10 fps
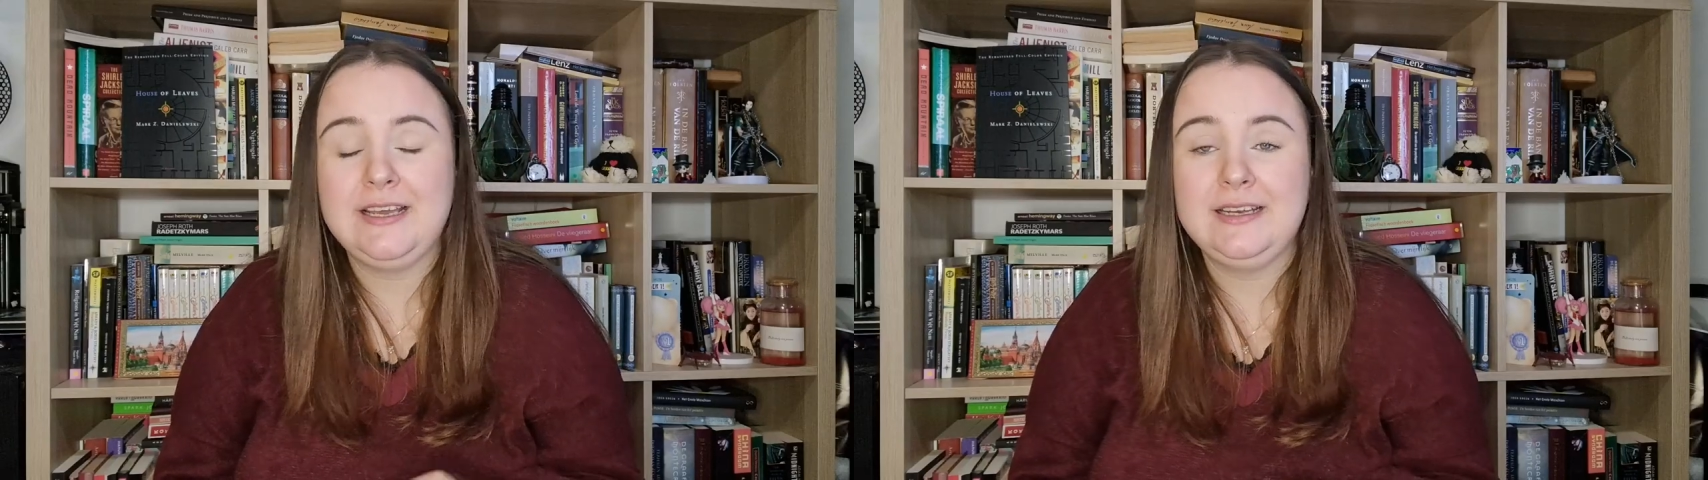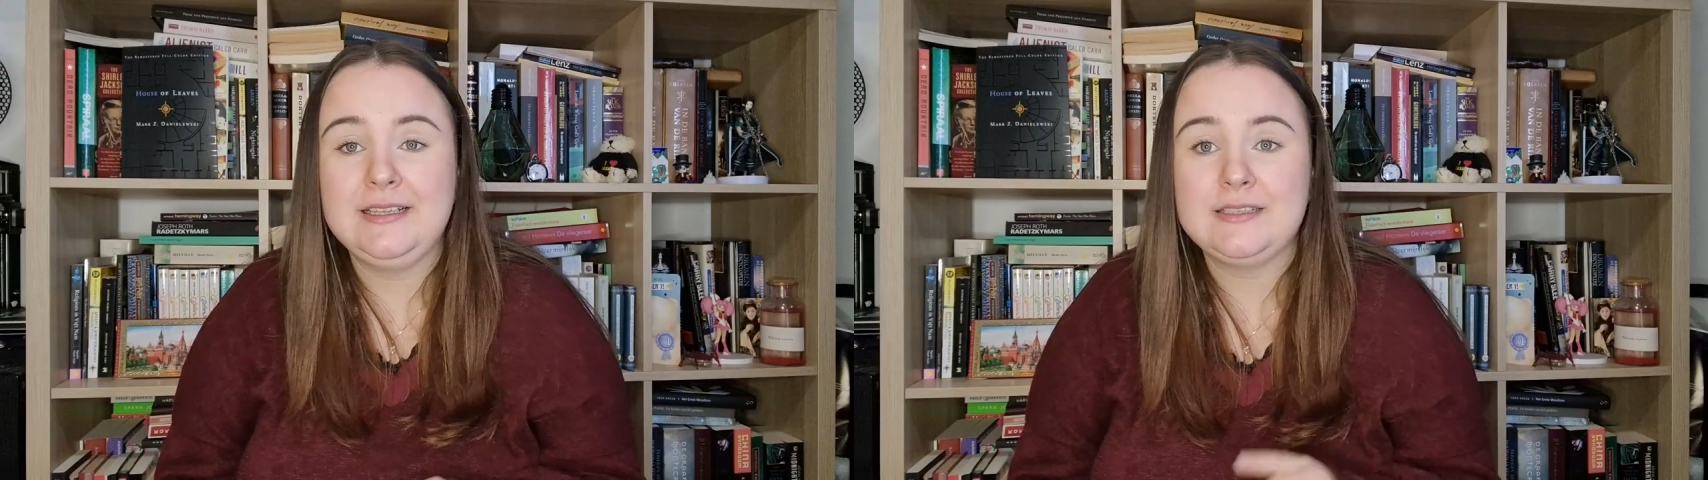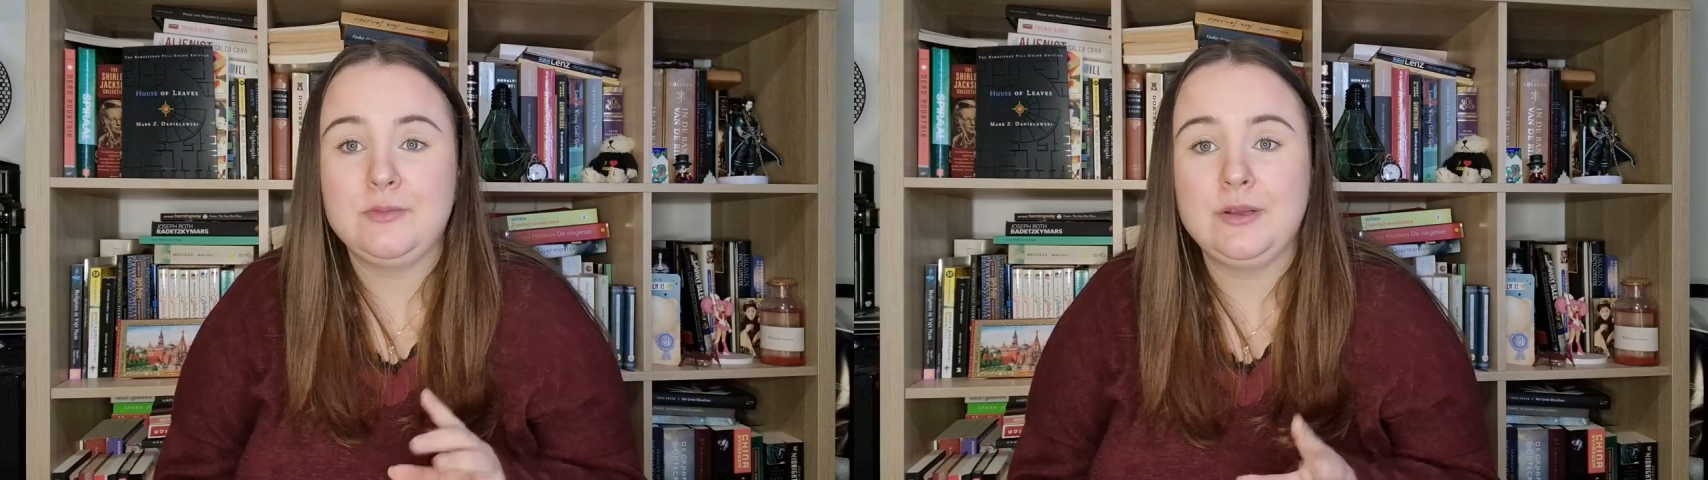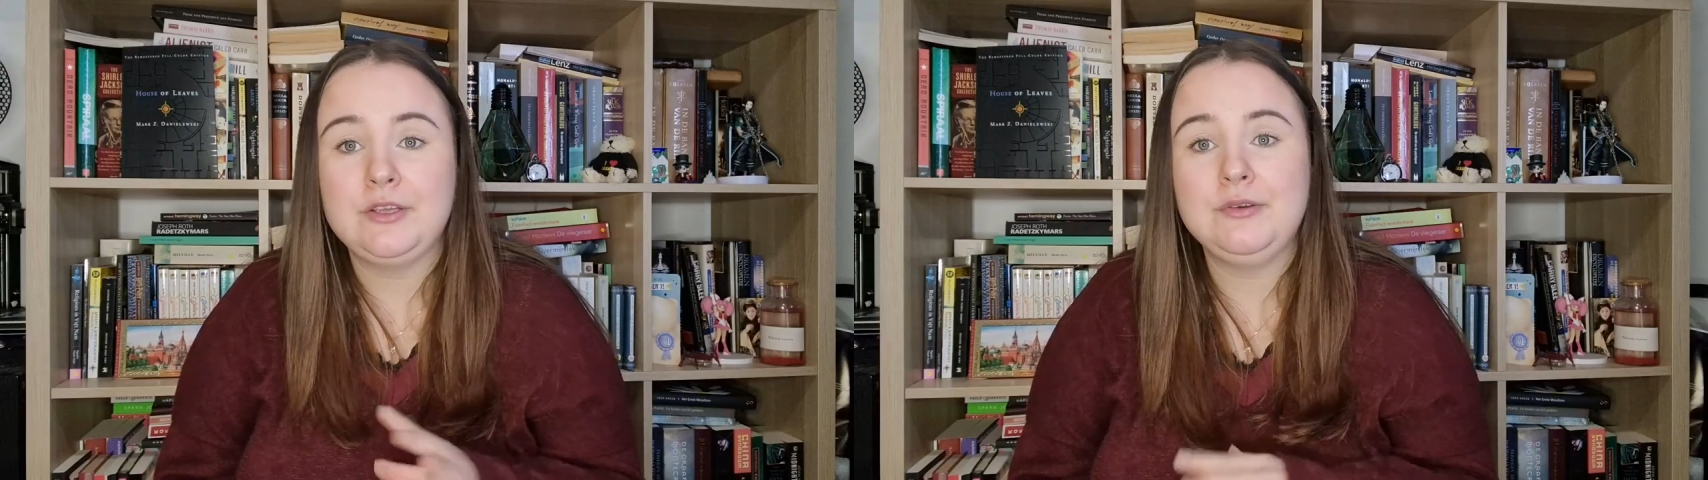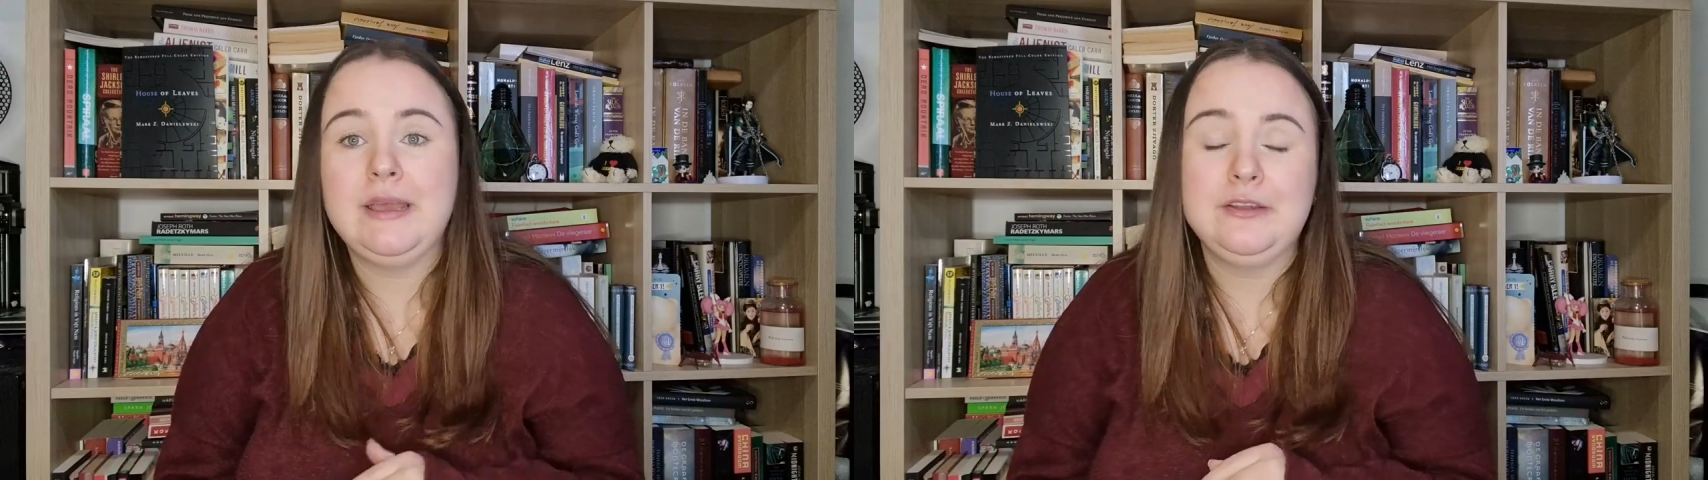and it's
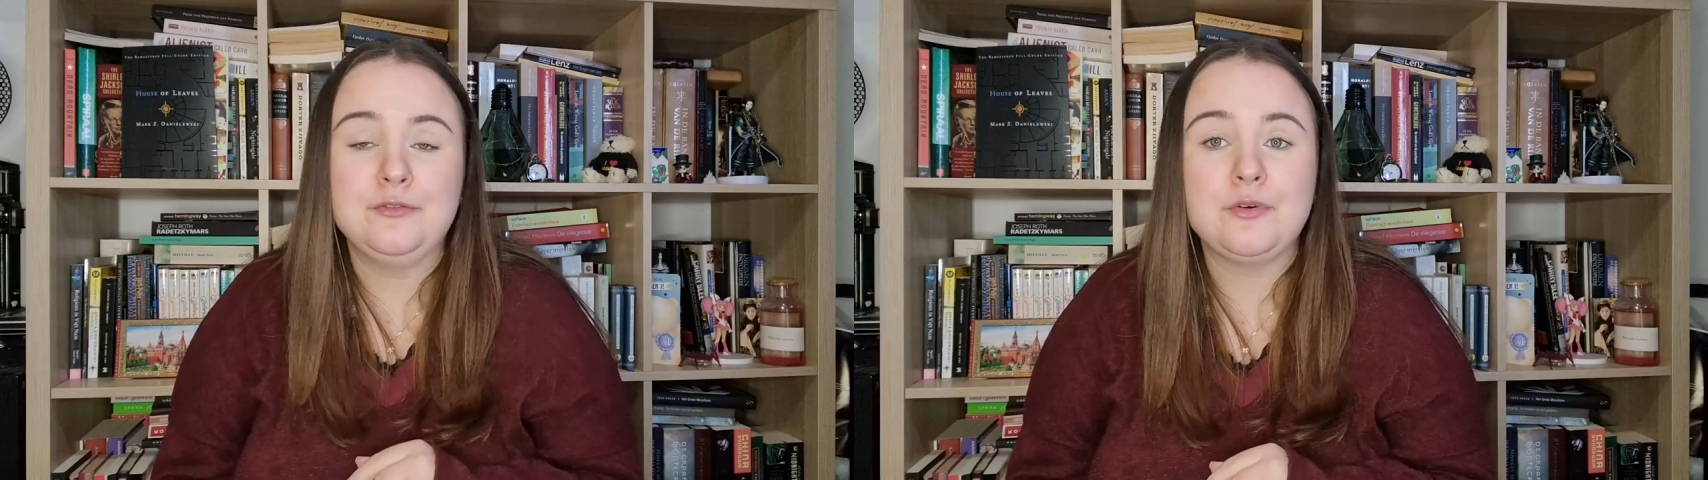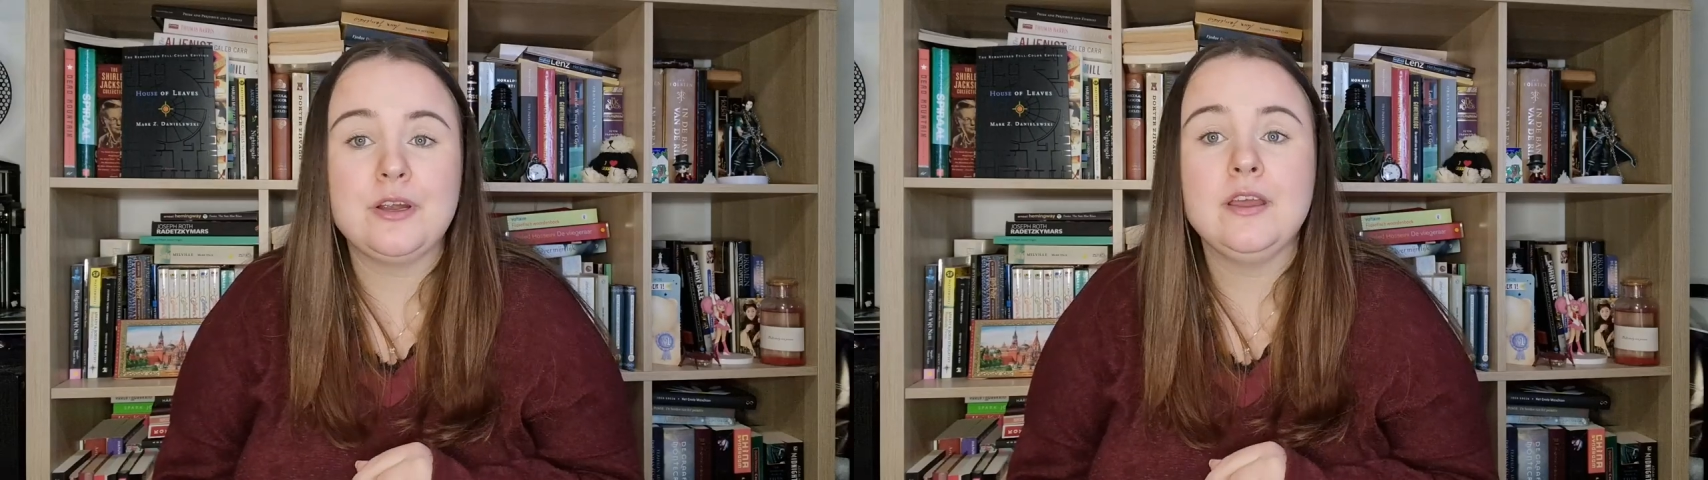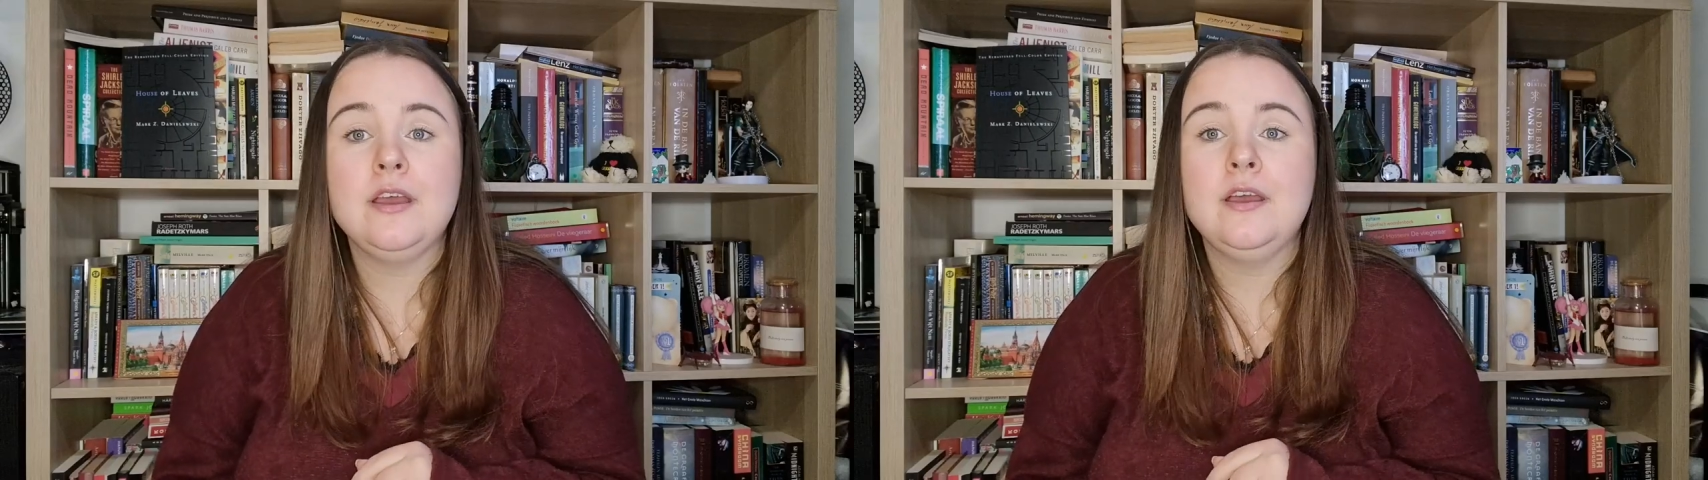1Q84,